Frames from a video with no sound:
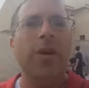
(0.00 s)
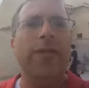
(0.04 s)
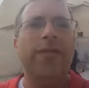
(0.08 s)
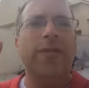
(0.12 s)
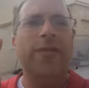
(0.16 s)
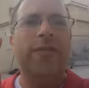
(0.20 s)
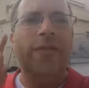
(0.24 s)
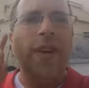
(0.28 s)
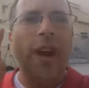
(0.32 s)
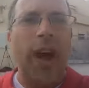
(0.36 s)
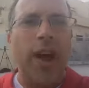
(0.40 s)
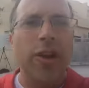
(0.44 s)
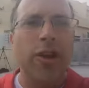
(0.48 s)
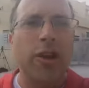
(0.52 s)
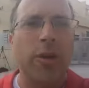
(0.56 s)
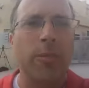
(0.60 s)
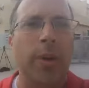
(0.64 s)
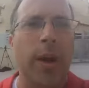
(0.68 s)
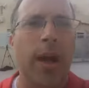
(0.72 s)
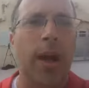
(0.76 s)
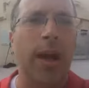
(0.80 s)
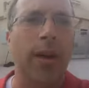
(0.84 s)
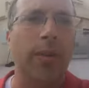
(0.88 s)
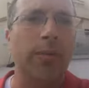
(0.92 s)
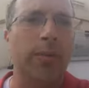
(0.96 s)
fire
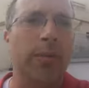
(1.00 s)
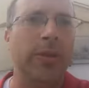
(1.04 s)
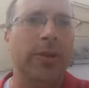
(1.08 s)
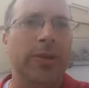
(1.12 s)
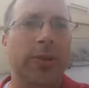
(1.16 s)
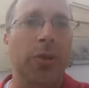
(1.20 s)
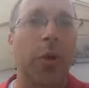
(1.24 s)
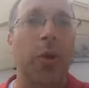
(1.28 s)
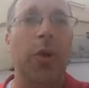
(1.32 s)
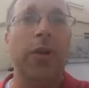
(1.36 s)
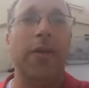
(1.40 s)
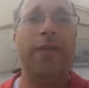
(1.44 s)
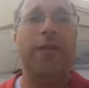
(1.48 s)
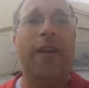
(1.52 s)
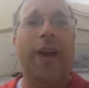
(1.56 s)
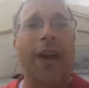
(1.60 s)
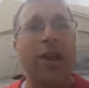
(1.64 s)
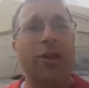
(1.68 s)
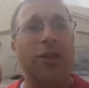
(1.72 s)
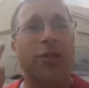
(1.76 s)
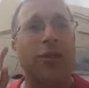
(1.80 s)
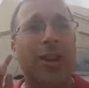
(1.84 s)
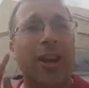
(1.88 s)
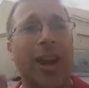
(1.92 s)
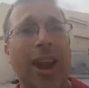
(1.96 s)
bombs, or
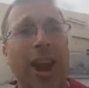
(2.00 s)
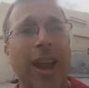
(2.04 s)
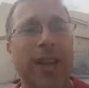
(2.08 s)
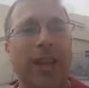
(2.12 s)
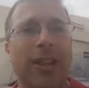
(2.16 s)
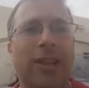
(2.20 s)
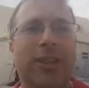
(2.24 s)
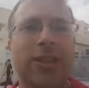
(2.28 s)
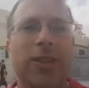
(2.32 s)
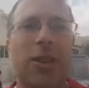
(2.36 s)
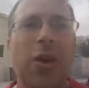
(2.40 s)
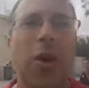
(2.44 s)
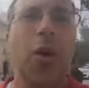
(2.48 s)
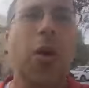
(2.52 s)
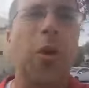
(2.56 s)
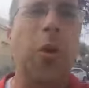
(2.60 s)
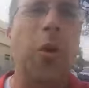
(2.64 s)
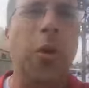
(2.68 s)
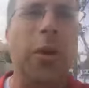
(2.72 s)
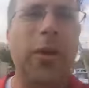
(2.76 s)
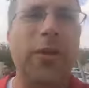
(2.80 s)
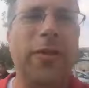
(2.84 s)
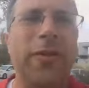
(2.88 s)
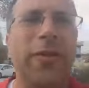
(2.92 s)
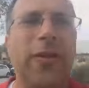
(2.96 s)
fire kites,
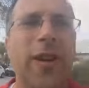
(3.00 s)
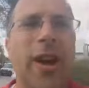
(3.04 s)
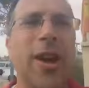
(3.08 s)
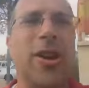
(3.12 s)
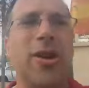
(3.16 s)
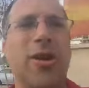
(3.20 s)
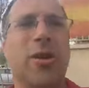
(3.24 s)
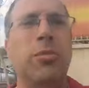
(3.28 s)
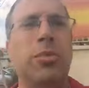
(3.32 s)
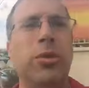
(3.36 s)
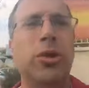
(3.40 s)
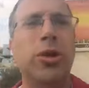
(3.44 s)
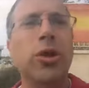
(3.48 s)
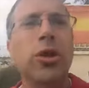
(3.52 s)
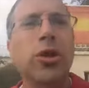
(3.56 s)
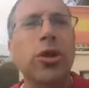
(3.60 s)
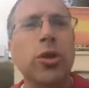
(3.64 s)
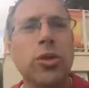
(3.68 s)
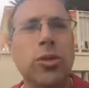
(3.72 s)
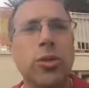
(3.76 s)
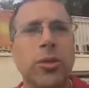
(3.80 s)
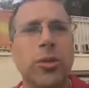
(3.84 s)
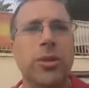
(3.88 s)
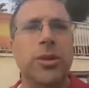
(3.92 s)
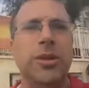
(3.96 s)
or fire
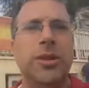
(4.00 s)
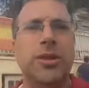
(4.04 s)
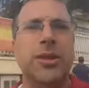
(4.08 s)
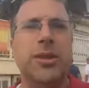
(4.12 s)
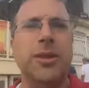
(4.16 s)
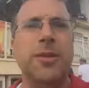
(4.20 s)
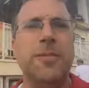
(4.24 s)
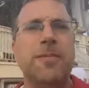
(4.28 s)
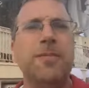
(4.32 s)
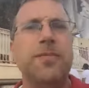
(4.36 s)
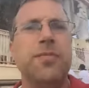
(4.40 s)
balloons,